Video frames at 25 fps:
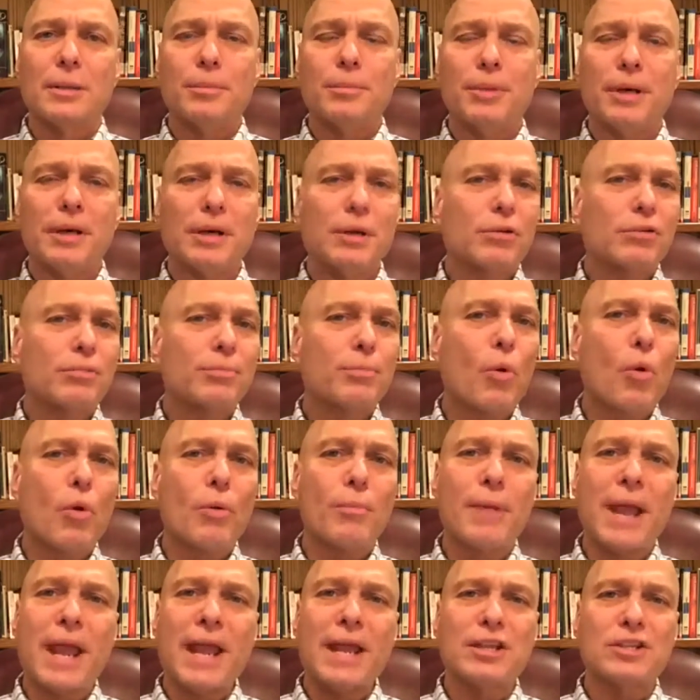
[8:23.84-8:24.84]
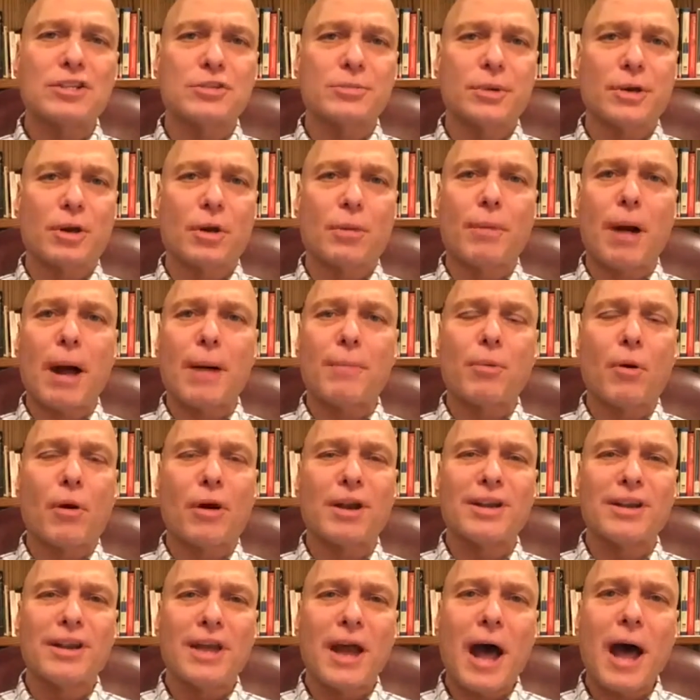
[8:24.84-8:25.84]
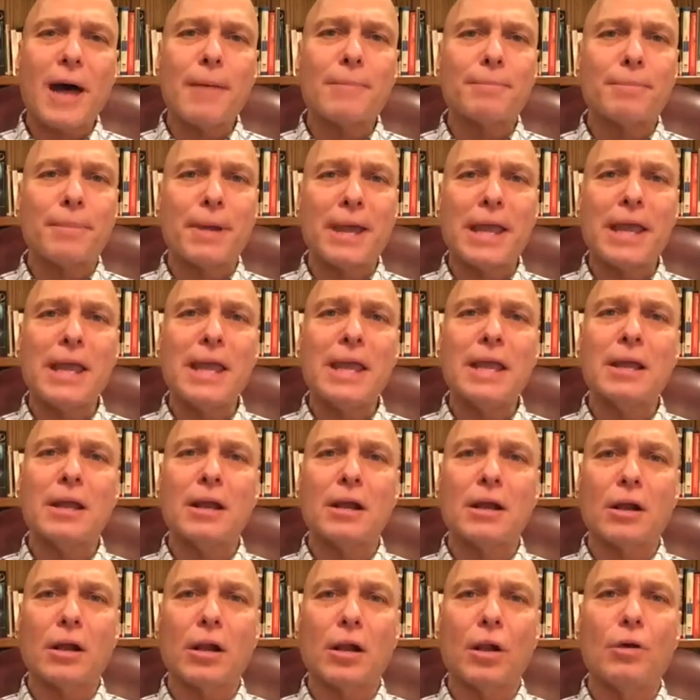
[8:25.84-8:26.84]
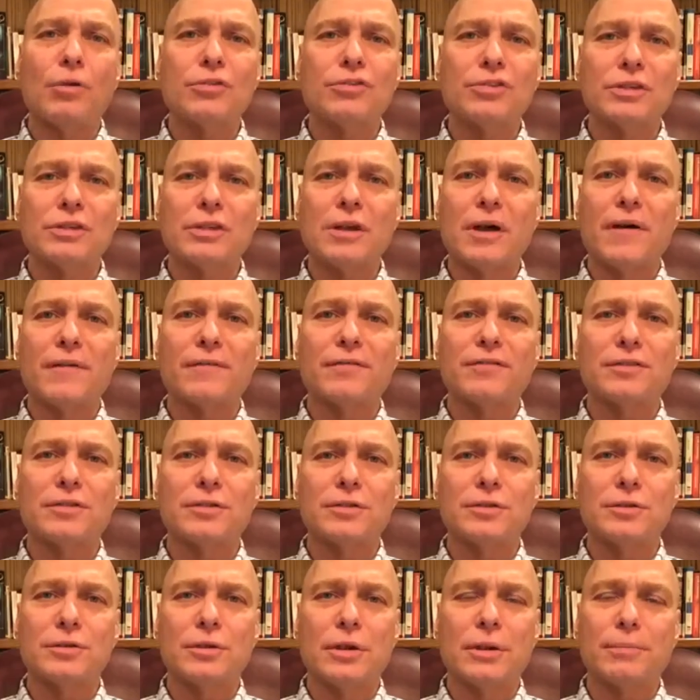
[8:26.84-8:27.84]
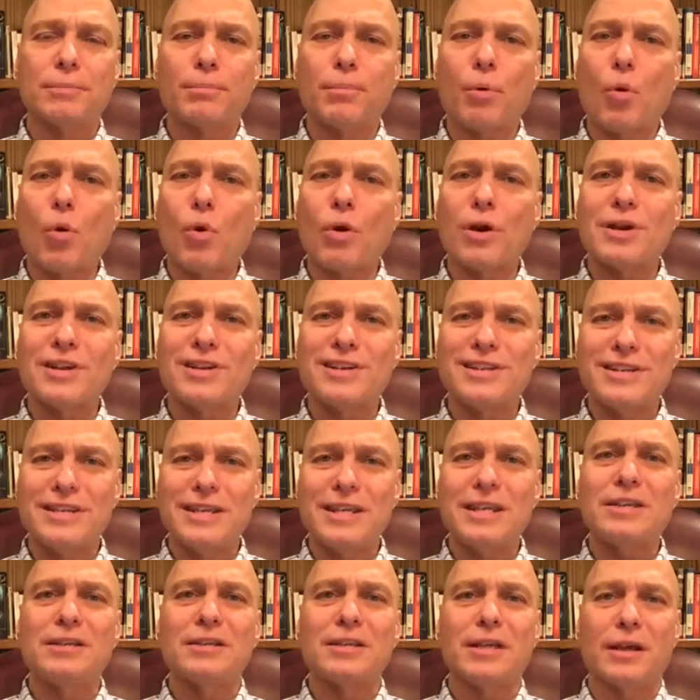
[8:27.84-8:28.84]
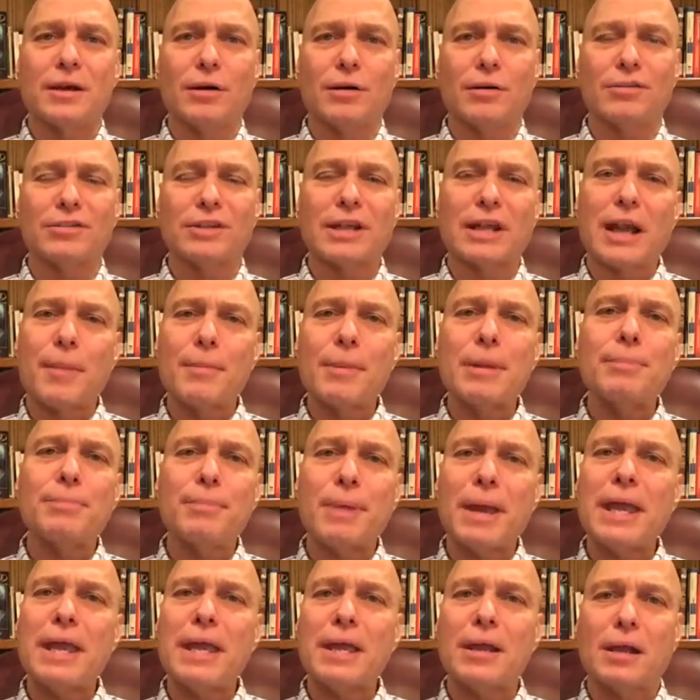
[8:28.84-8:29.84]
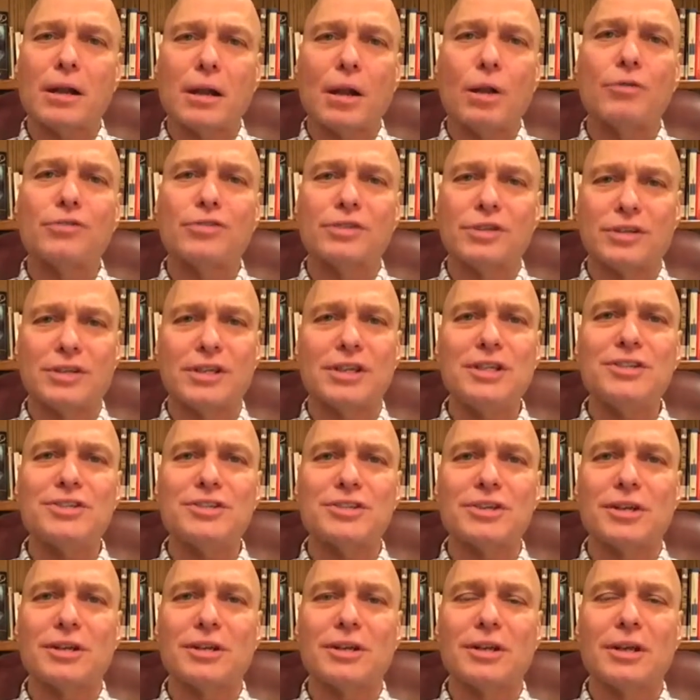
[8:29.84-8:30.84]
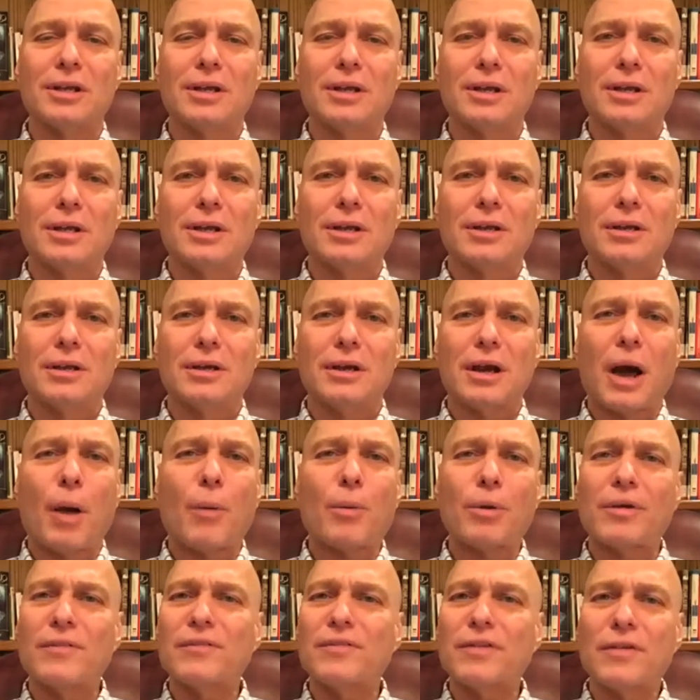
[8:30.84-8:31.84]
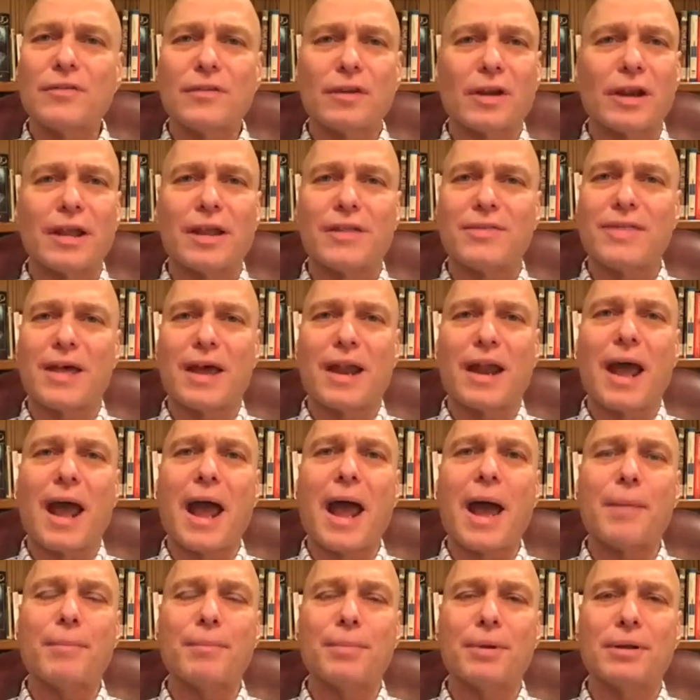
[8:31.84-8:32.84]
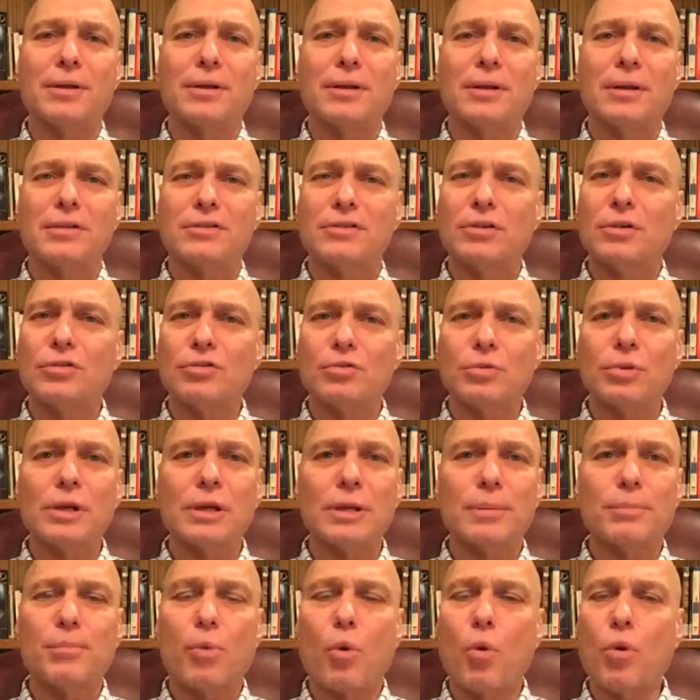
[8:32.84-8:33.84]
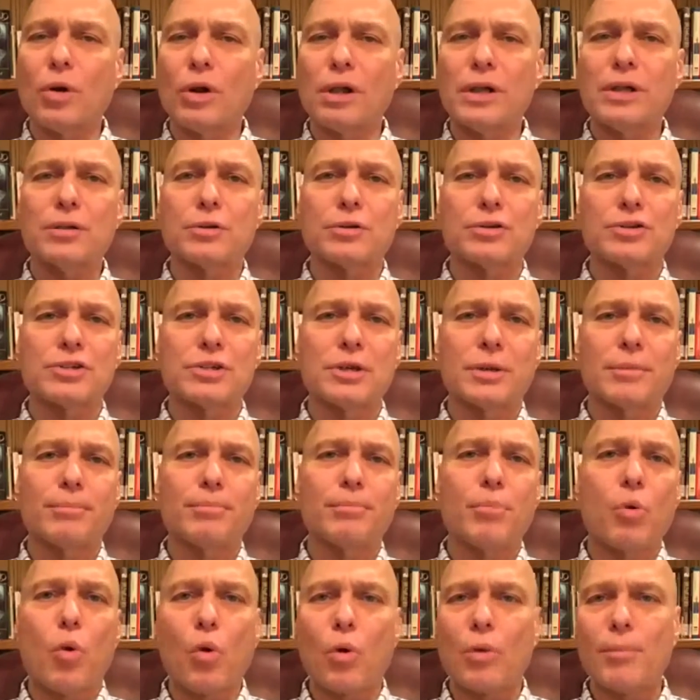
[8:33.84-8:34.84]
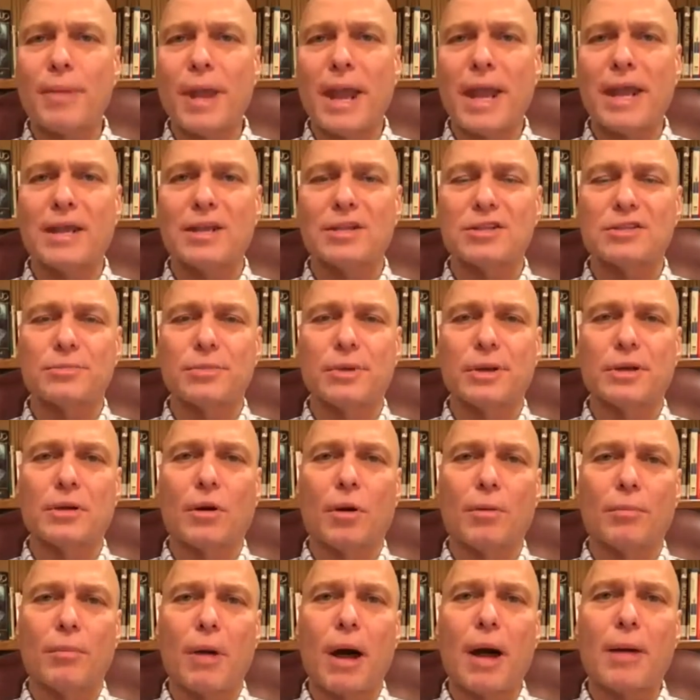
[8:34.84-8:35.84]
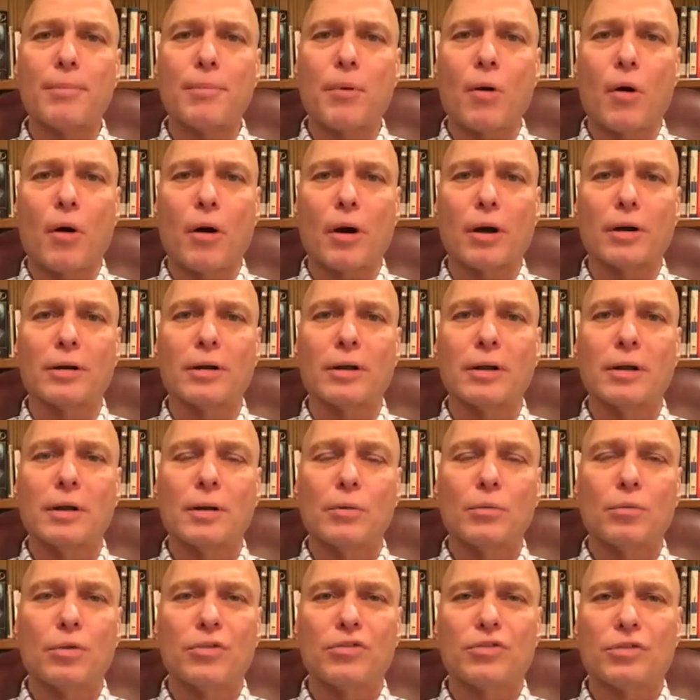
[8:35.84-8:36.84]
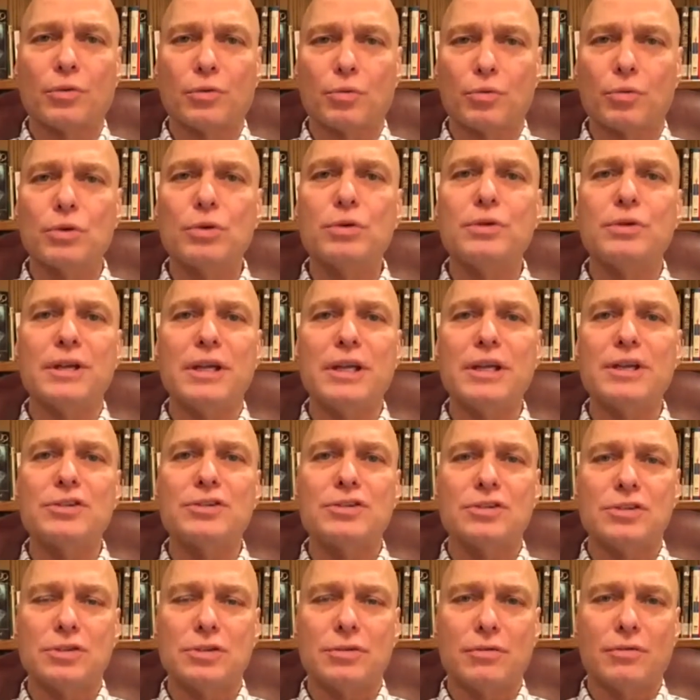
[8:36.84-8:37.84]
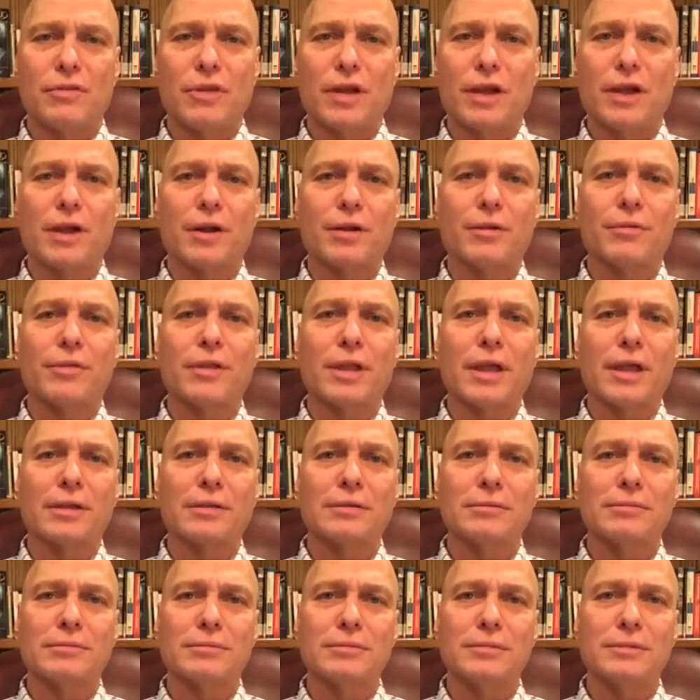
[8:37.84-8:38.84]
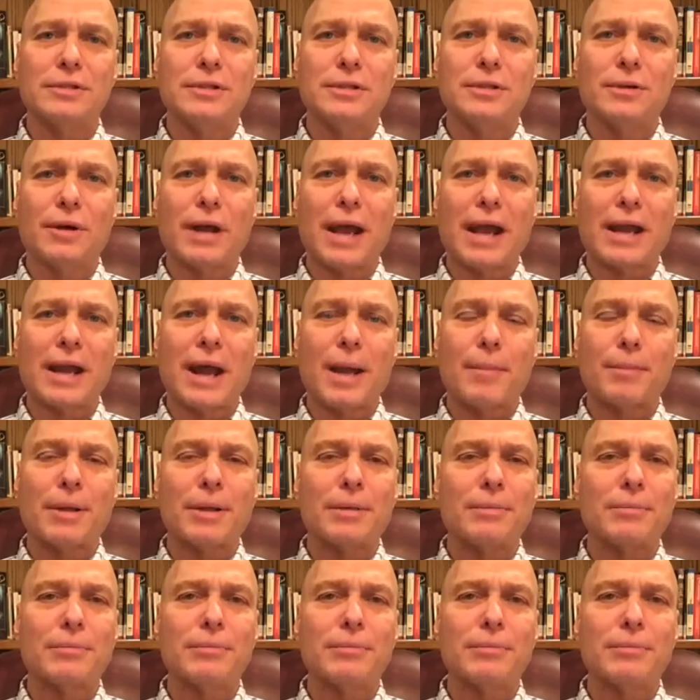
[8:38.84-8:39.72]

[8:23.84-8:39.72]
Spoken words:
But it was poor management on my part, not paying close enough to important details. Had I been paying close attention, I would have never let that happen. So it was really poor leadership, poor management on my part was the root issue there. That had I